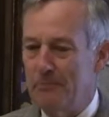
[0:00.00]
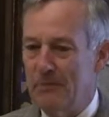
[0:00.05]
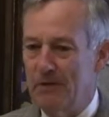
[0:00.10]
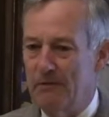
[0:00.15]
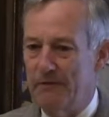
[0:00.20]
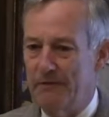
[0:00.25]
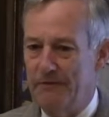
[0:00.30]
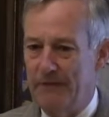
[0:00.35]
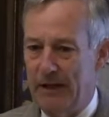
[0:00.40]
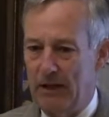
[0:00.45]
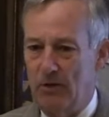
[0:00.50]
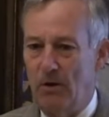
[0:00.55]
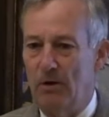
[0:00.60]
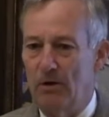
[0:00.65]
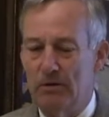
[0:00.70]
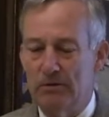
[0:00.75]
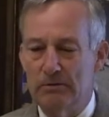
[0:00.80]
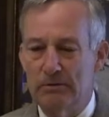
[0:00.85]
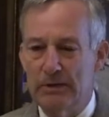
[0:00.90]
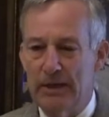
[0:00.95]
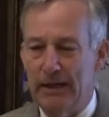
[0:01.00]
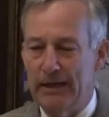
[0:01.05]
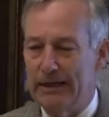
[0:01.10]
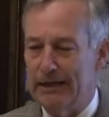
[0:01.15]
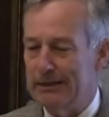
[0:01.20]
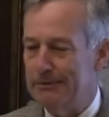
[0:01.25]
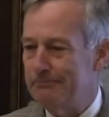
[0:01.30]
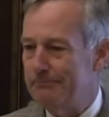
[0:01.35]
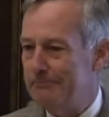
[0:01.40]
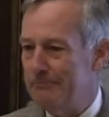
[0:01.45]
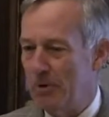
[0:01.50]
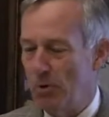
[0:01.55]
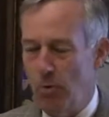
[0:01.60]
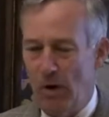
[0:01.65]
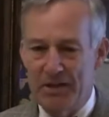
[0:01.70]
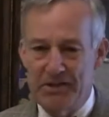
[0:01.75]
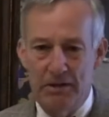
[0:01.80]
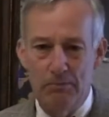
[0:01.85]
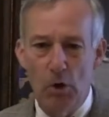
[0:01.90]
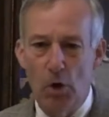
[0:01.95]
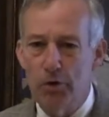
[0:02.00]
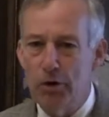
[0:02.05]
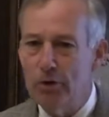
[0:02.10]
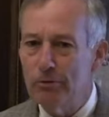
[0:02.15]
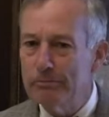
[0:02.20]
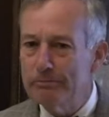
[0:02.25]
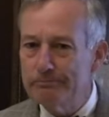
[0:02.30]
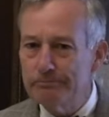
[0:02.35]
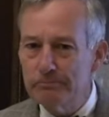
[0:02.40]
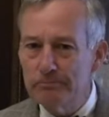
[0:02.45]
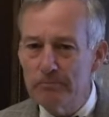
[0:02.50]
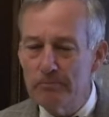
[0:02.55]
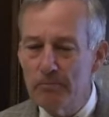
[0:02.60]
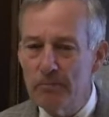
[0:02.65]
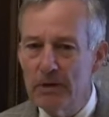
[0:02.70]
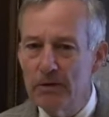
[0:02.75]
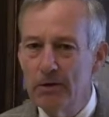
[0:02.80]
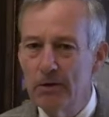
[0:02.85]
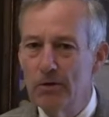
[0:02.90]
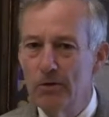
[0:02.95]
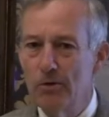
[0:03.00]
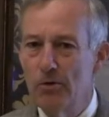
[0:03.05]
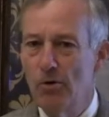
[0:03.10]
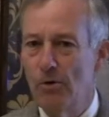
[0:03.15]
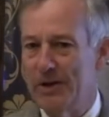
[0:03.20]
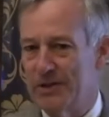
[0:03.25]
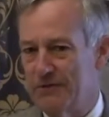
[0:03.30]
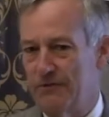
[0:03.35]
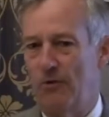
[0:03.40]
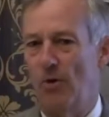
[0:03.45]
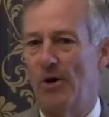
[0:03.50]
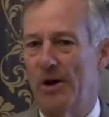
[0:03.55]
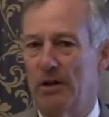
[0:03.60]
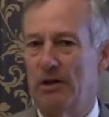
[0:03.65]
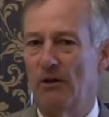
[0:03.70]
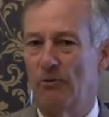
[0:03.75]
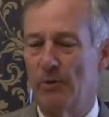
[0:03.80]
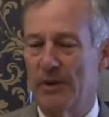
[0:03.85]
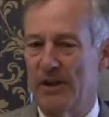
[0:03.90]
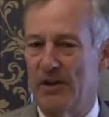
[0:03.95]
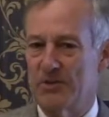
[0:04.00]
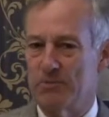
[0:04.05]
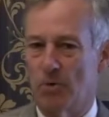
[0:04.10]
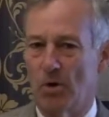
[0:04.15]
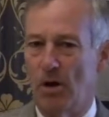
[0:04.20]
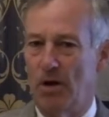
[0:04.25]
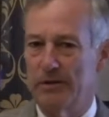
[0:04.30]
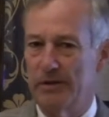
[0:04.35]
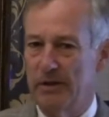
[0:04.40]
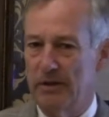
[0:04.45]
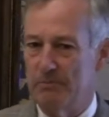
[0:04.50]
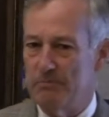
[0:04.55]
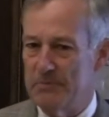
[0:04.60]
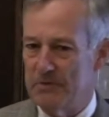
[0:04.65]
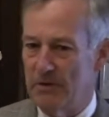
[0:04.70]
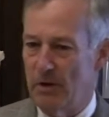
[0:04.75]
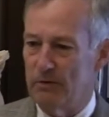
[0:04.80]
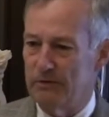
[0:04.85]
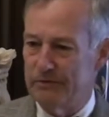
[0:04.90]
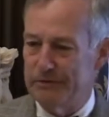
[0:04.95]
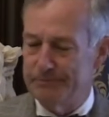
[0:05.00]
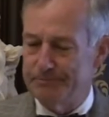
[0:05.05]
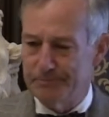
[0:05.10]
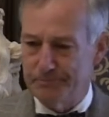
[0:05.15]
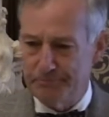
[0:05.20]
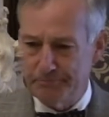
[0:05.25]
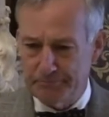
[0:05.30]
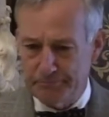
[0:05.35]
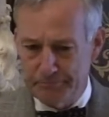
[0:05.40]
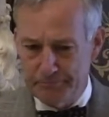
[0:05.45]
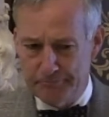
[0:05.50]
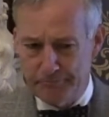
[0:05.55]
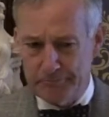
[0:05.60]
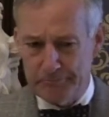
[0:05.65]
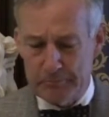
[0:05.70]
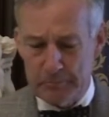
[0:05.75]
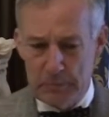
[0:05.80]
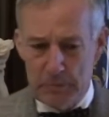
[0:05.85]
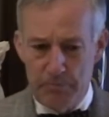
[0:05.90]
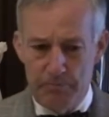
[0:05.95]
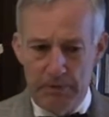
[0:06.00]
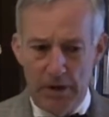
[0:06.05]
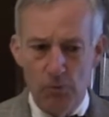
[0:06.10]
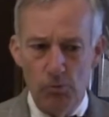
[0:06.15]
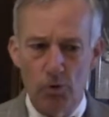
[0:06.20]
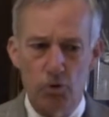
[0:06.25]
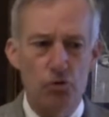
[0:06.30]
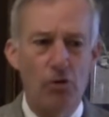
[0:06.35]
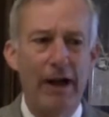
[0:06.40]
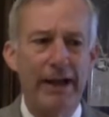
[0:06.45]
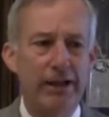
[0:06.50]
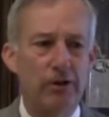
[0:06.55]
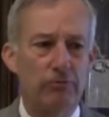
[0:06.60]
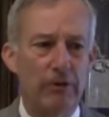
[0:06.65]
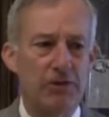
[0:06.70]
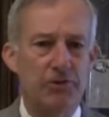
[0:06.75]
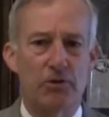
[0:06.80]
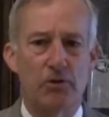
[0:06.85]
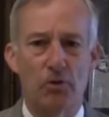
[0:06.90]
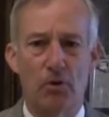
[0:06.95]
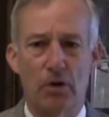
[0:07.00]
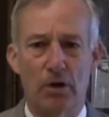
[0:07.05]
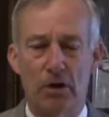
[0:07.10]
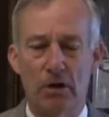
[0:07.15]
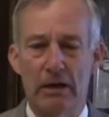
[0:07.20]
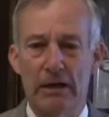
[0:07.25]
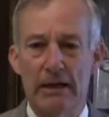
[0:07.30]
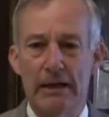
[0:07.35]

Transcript: Fallon, Quasimodo, who has fallen in love with Esmeralda himself, will try and rescue her.